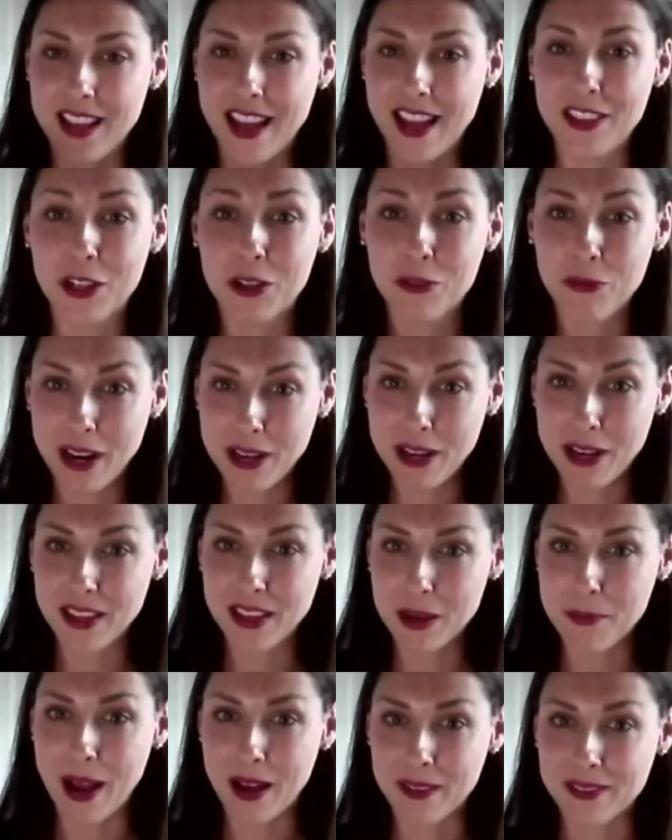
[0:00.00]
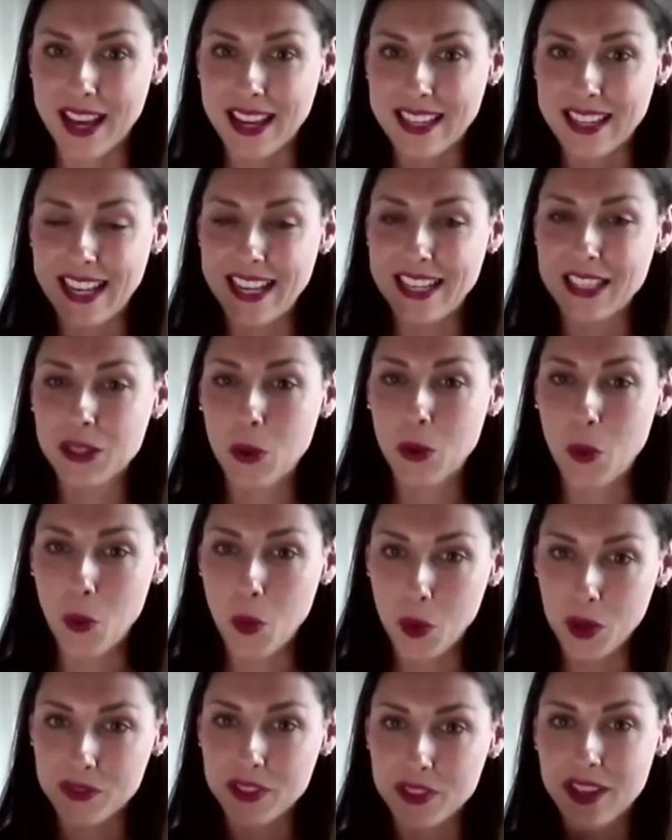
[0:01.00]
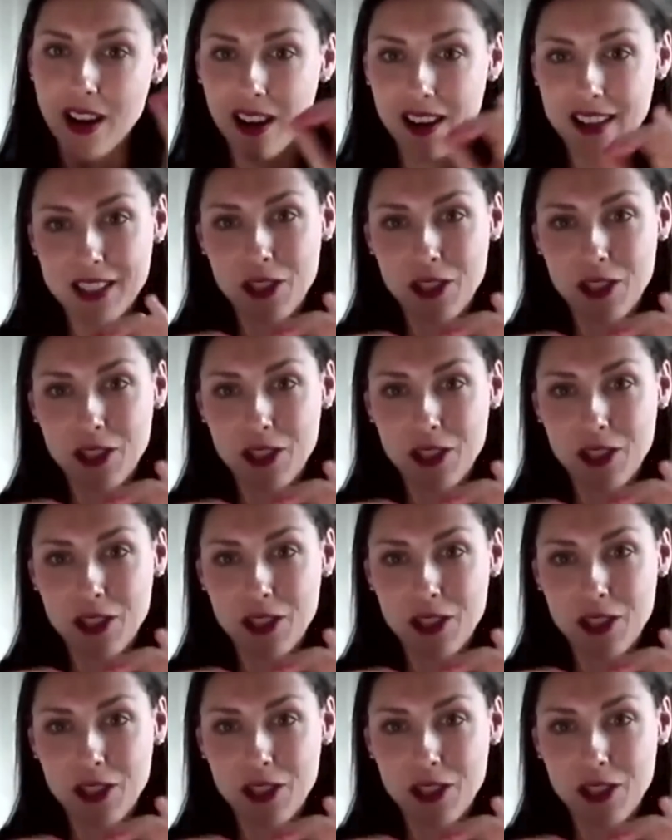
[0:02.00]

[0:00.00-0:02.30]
And the great thing about that is all of the colors